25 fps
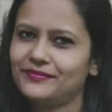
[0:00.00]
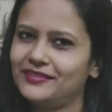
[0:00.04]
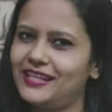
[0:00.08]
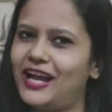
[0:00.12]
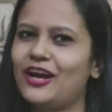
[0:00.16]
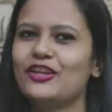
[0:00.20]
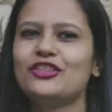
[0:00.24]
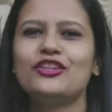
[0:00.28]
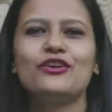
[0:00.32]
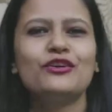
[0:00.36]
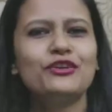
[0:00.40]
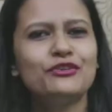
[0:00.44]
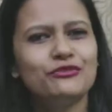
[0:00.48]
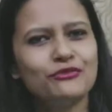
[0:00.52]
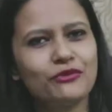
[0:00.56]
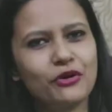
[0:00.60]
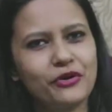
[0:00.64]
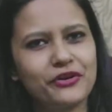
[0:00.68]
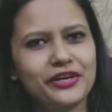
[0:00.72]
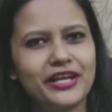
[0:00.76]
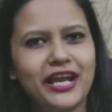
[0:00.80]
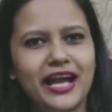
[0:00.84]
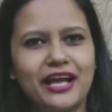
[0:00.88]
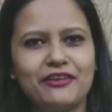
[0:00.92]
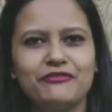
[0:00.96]
Now don't
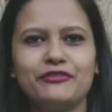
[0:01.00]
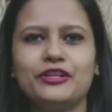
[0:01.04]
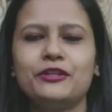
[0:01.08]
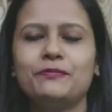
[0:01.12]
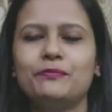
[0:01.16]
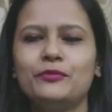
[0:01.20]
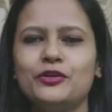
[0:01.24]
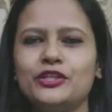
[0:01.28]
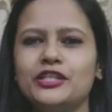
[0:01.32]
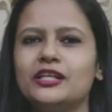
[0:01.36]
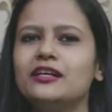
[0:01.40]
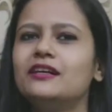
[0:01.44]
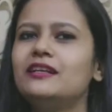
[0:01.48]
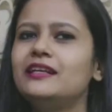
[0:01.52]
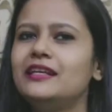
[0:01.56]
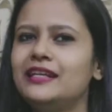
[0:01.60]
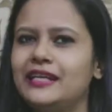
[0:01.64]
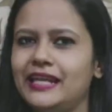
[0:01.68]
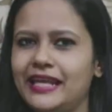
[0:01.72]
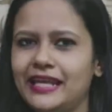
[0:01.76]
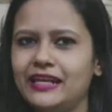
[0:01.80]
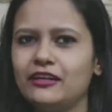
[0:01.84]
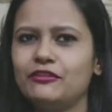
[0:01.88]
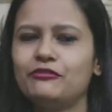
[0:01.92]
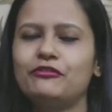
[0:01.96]
worry, I will put a
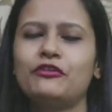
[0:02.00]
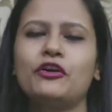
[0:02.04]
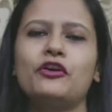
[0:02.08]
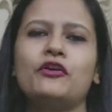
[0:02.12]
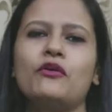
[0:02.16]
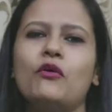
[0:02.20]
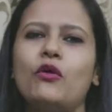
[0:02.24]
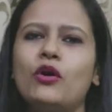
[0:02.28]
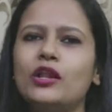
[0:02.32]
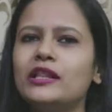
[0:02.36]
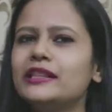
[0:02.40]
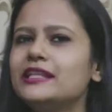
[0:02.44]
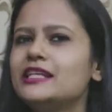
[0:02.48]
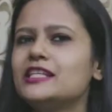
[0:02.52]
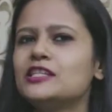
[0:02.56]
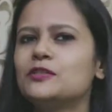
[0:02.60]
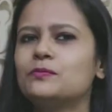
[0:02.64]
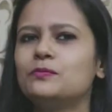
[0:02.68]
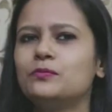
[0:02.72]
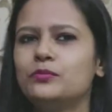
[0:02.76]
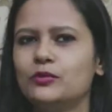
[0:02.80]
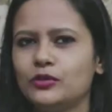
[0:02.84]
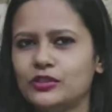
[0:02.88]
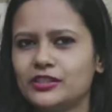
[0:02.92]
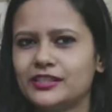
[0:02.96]
link for all these
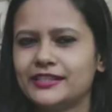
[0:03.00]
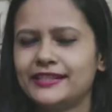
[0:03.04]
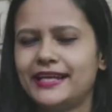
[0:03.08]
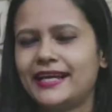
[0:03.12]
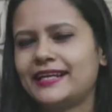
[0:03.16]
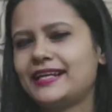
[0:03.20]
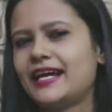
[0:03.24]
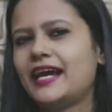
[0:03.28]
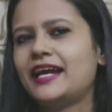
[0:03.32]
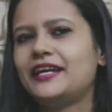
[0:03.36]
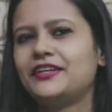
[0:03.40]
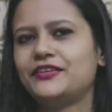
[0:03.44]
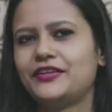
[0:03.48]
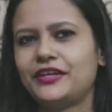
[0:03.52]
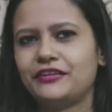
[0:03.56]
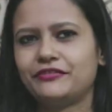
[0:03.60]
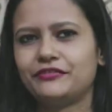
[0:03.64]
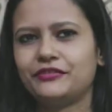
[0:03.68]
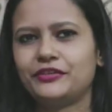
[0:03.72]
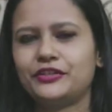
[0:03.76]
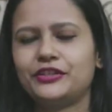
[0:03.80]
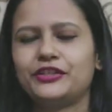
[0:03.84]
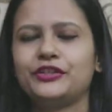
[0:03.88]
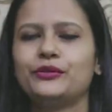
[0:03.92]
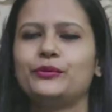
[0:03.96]
books that I
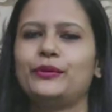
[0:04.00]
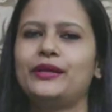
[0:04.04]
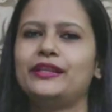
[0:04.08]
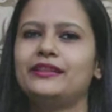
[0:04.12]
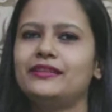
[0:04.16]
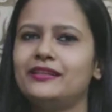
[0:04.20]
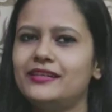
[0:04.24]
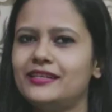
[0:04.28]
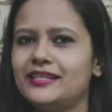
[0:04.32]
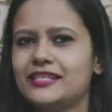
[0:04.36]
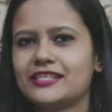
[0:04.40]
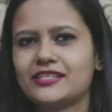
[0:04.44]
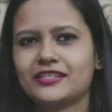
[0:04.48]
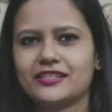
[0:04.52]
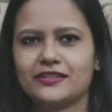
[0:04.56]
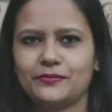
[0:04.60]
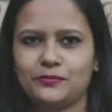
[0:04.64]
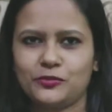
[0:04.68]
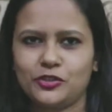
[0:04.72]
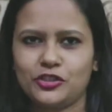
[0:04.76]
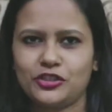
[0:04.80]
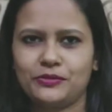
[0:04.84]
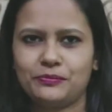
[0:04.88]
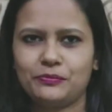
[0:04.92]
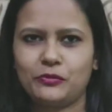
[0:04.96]
referred to in the
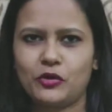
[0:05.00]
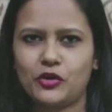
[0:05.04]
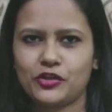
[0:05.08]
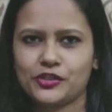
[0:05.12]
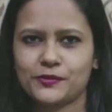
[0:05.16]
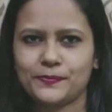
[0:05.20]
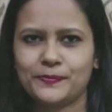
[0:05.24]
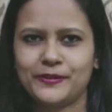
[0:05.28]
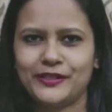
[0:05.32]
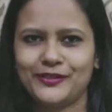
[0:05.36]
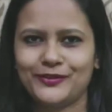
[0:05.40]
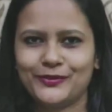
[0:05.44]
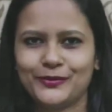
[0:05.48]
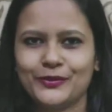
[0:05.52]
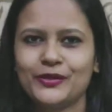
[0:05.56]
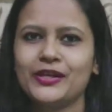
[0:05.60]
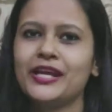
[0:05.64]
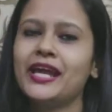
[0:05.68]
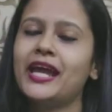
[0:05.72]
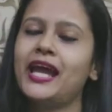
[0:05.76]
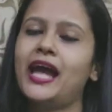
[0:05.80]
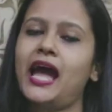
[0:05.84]
description box below